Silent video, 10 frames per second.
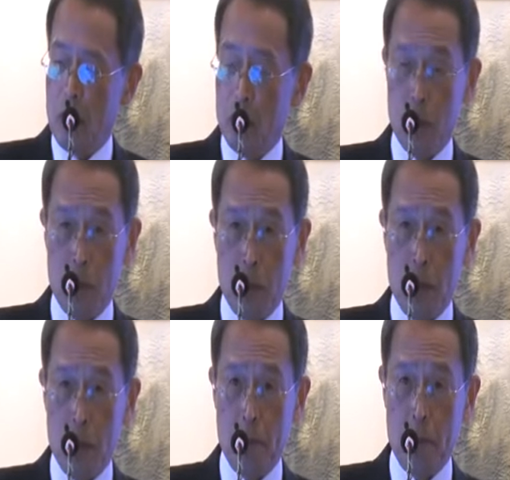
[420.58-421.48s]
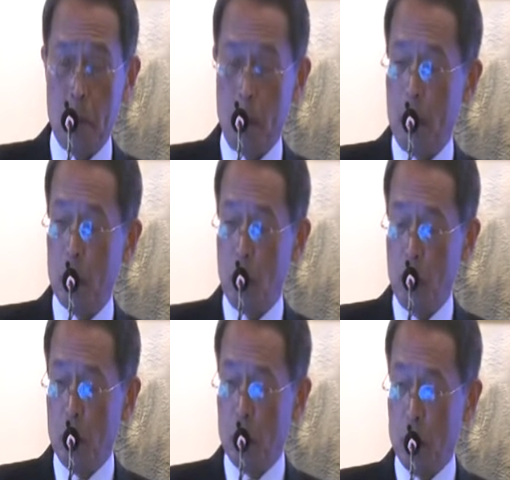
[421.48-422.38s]
of examples
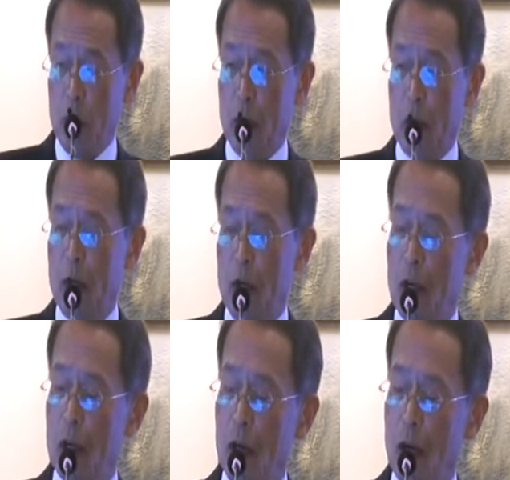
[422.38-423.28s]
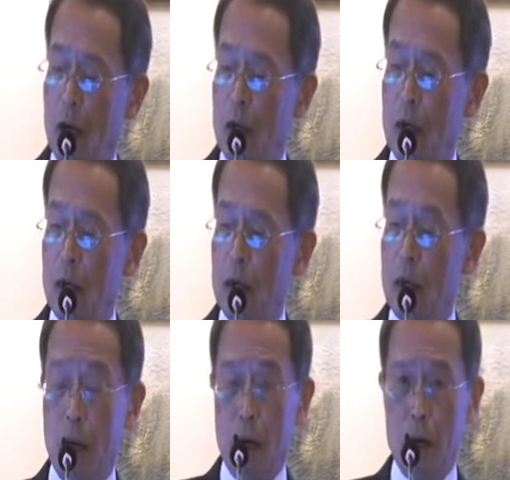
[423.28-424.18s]
here.
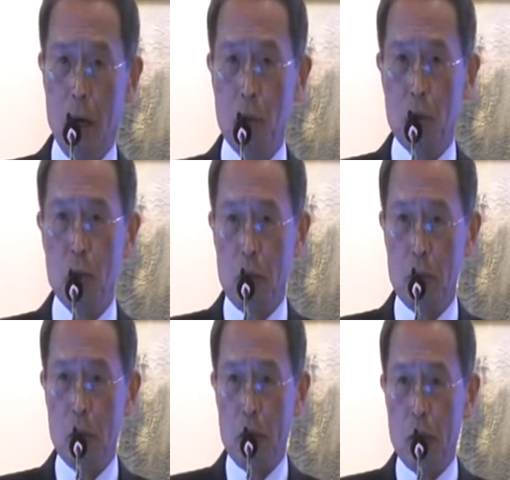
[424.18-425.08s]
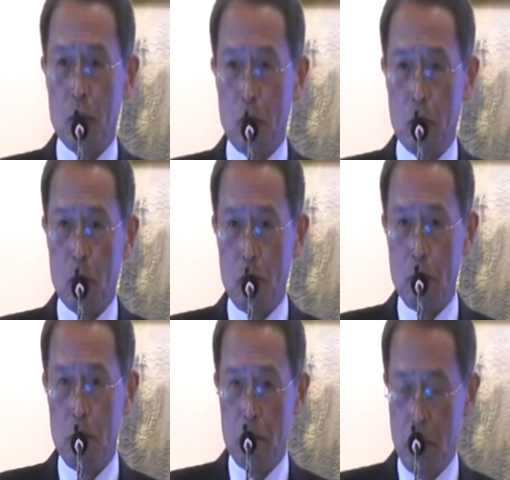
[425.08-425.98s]
I'm sure somebody or
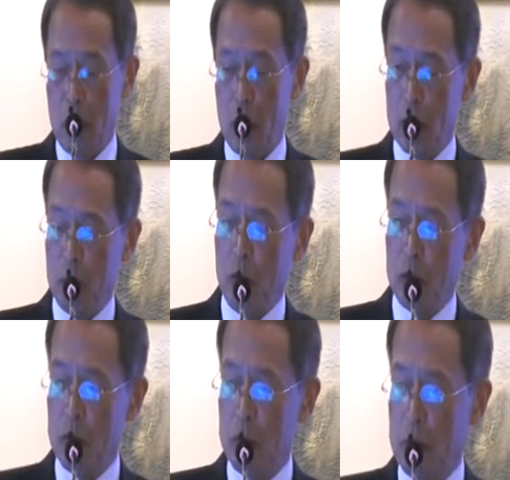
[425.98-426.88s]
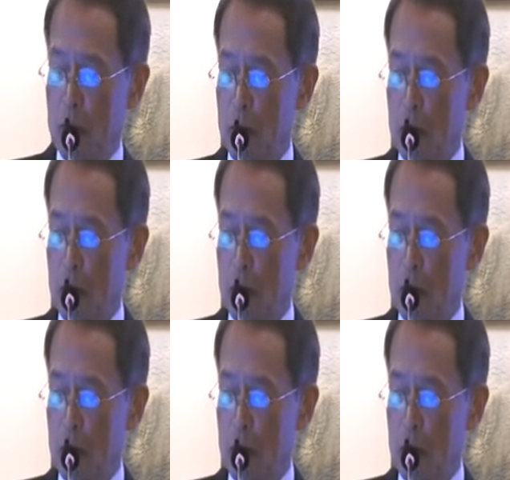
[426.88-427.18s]
larger part of the